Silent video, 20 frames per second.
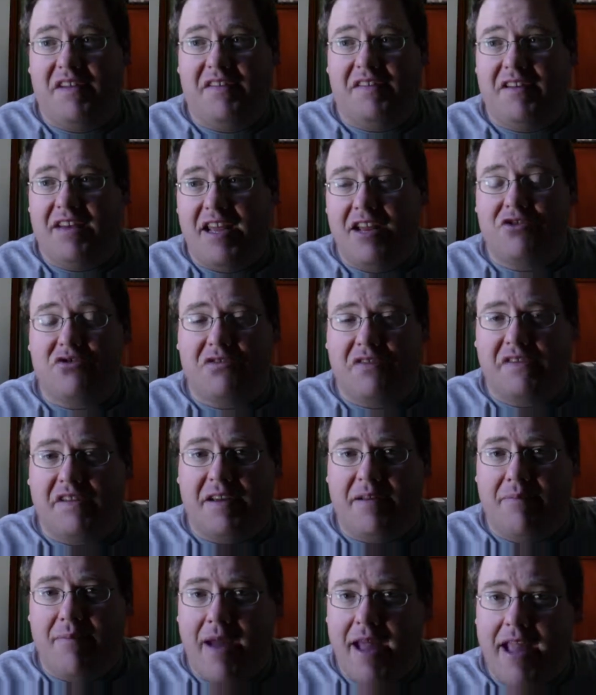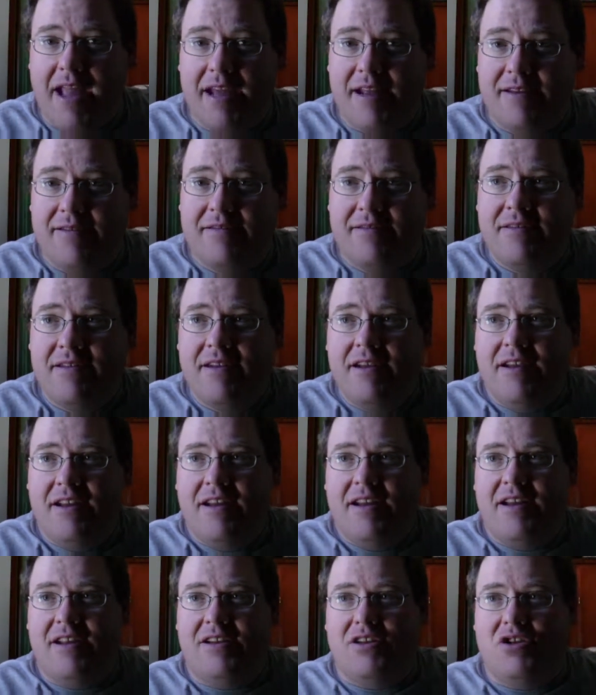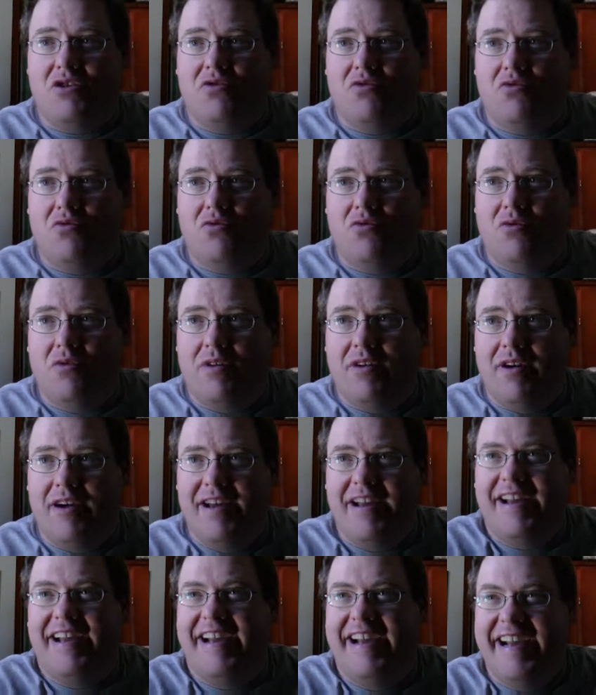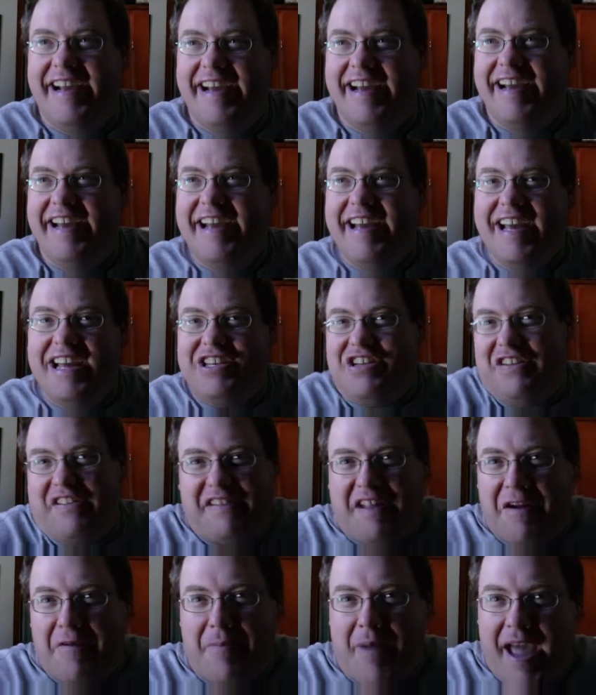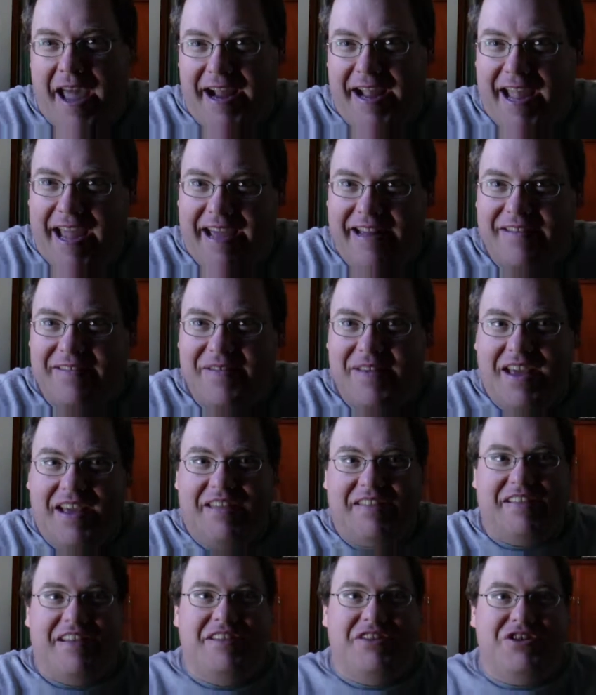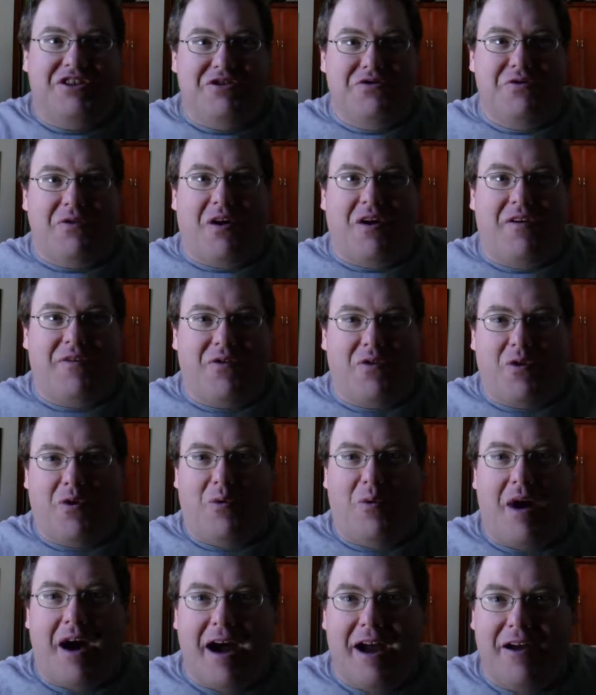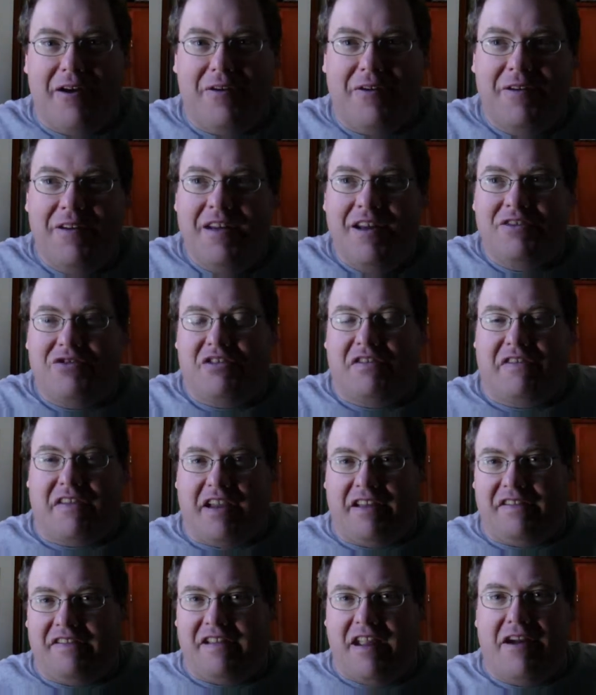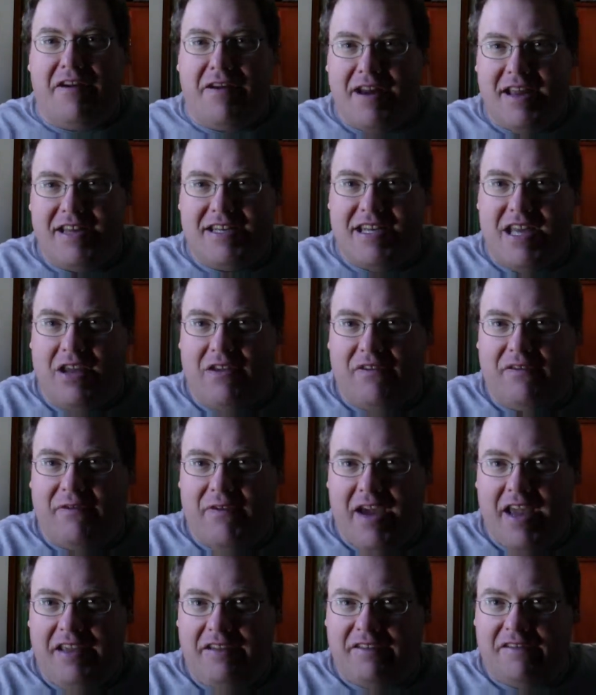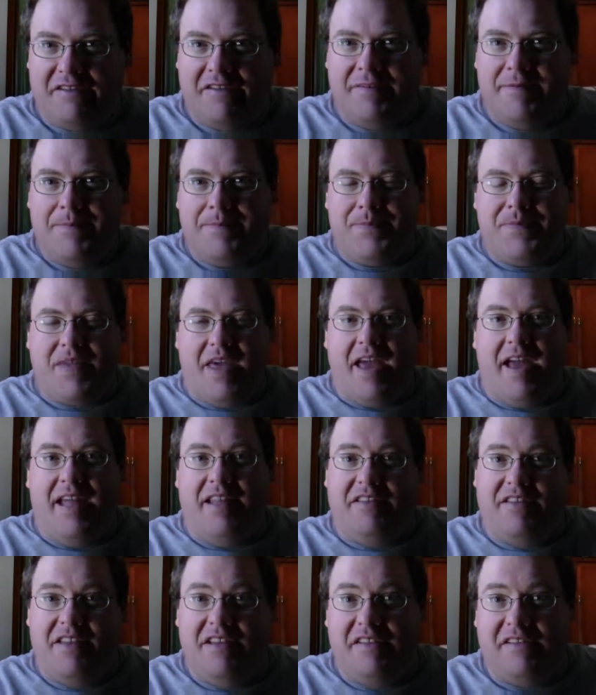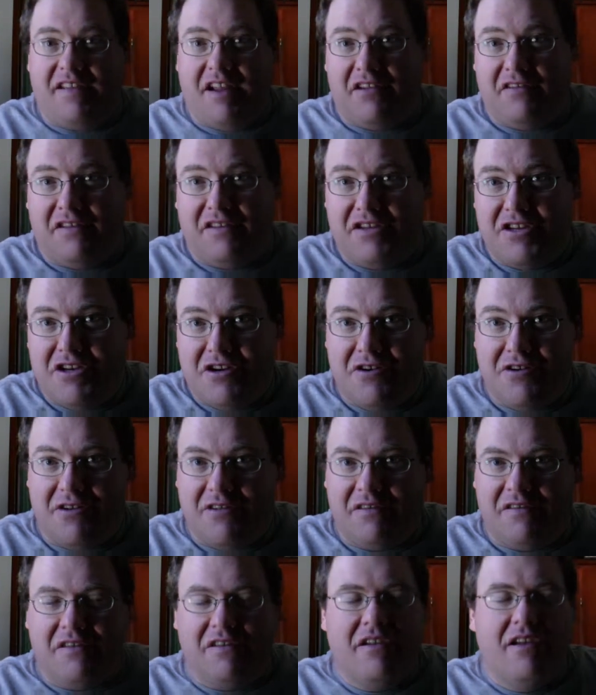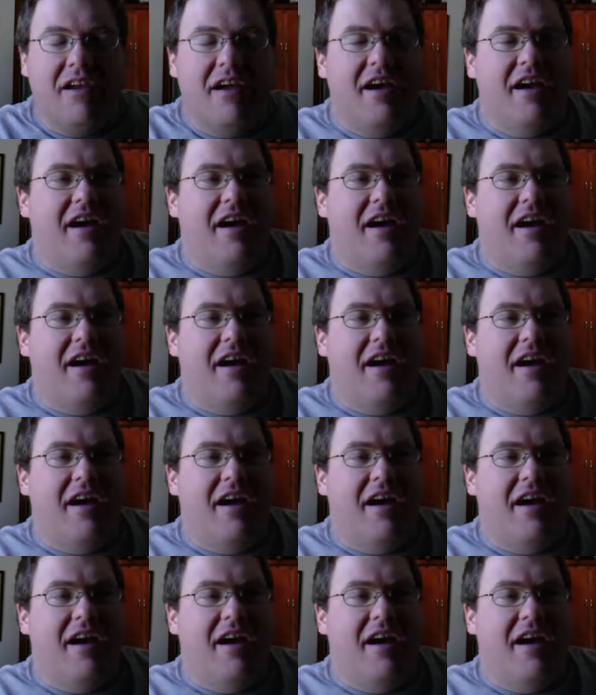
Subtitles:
He's an interesting man to stare back at, since you are for a while just like staring into his face as he stares into yours.